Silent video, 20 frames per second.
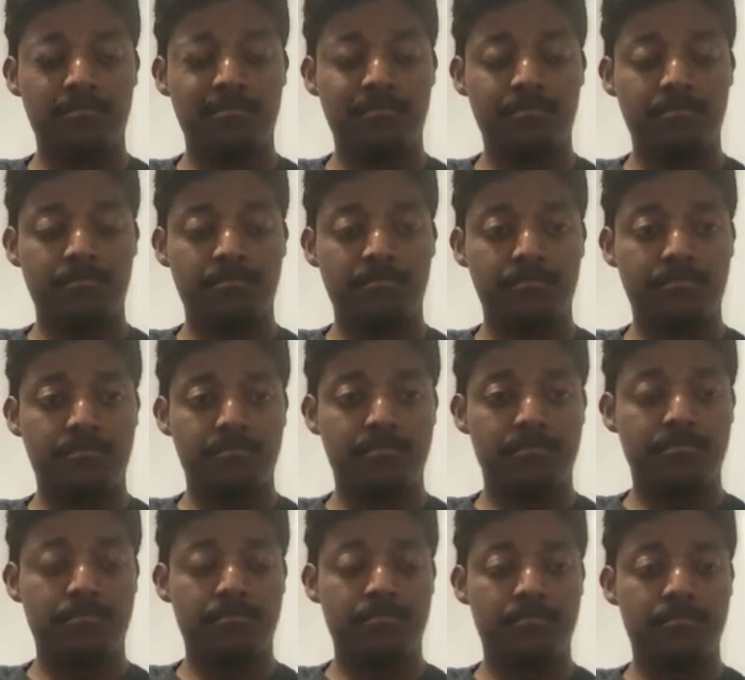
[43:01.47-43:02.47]

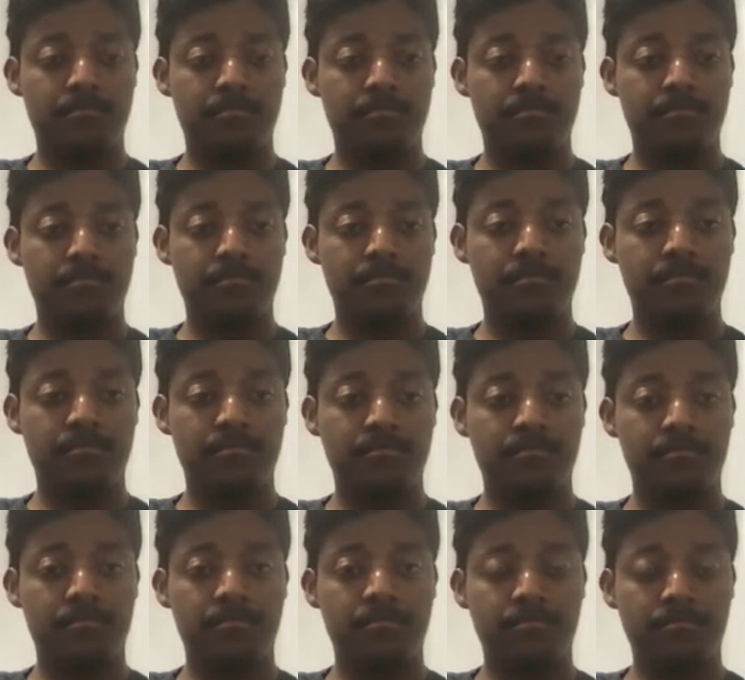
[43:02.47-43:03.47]

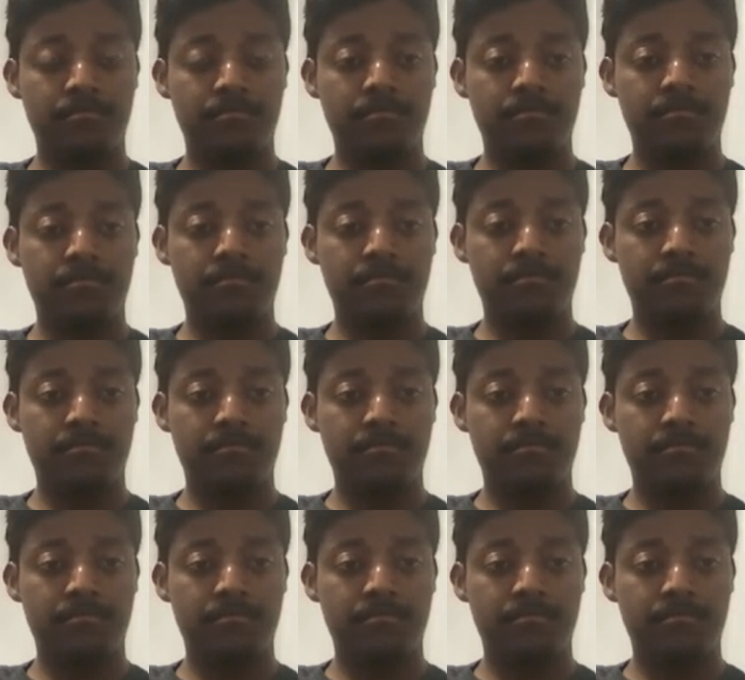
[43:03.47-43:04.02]
[no speech]